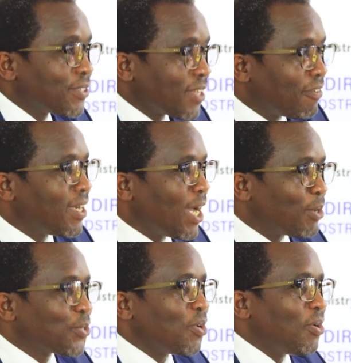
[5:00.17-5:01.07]
57
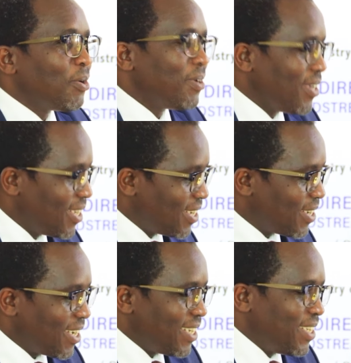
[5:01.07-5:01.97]
now. So
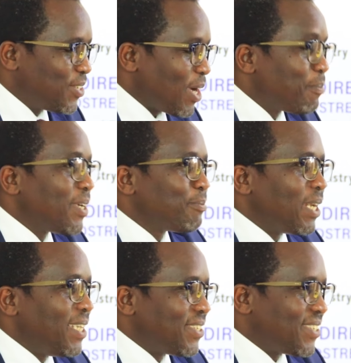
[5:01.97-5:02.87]
I need to update
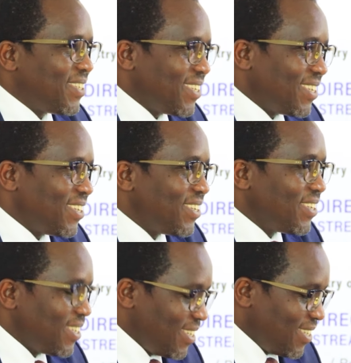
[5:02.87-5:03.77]
my list.
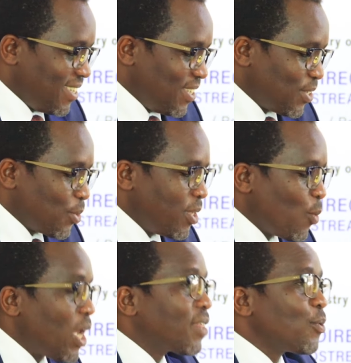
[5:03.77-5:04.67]
So
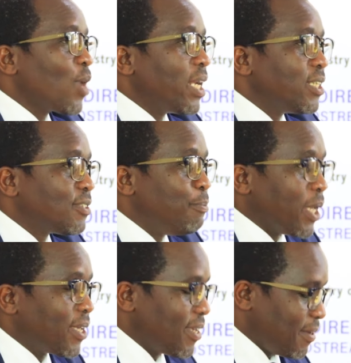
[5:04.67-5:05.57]
the wealth of Uganda is
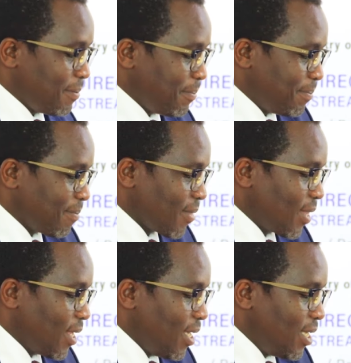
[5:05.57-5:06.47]
big.
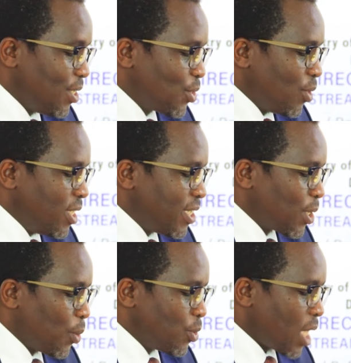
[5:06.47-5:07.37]
So this
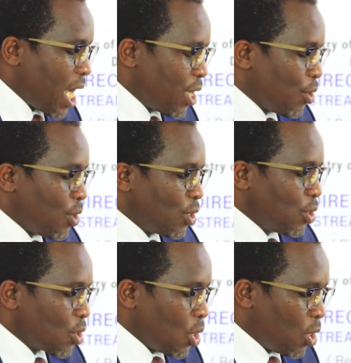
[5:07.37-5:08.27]
includes
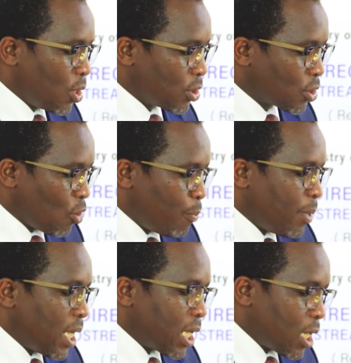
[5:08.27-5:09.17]
iron, gold,
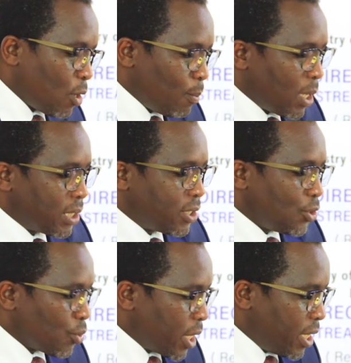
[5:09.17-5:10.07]
copper,
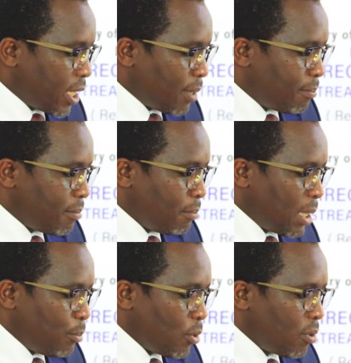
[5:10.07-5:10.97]
cobalt, uranium,
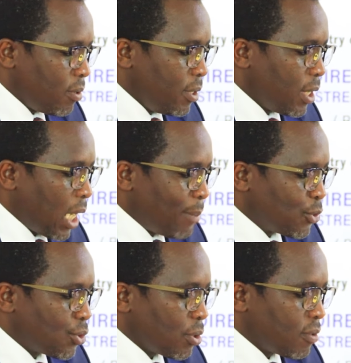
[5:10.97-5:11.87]
marble,
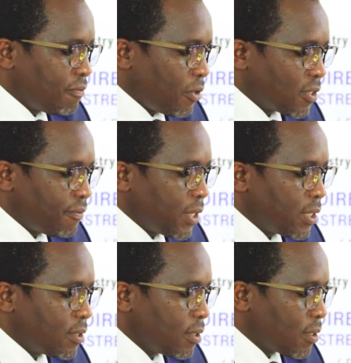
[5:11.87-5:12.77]
limestone,
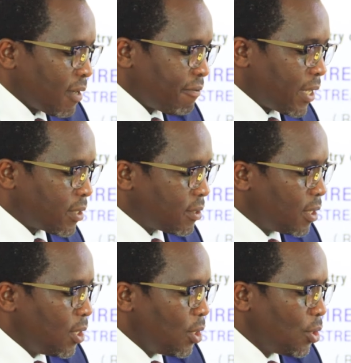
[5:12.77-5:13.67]
phosphates,
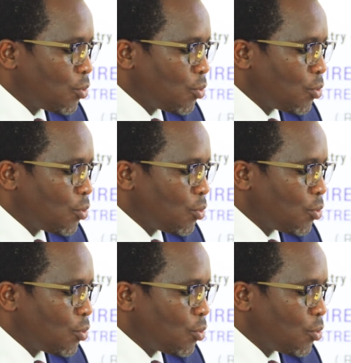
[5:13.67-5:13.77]
graphites,